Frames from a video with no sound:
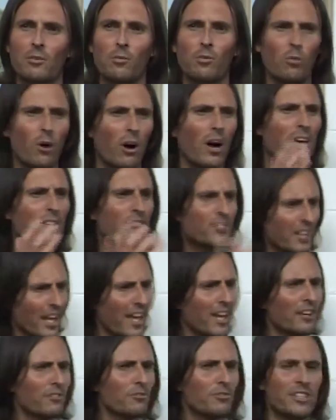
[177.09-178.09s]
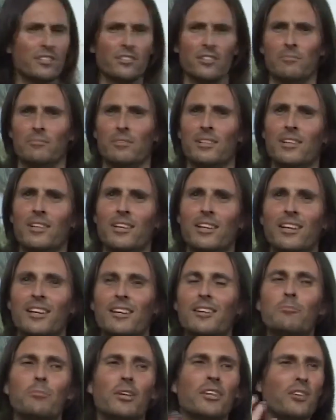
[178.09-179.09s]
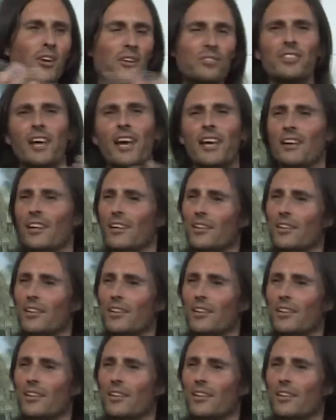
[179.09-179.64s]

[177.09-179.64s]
Well, why is the anger in them? Because